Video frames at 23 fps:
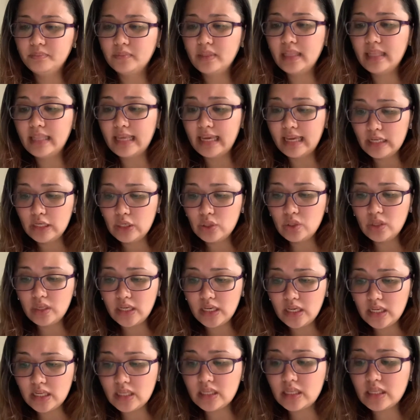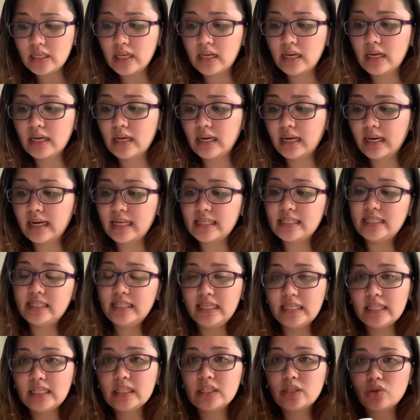Then you need
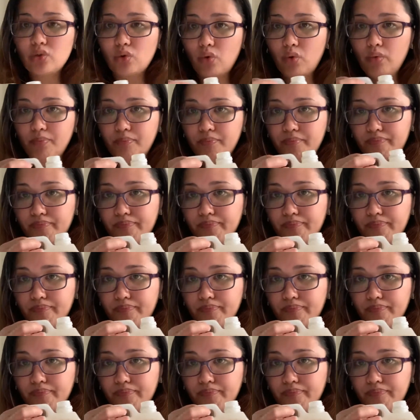Castile soap.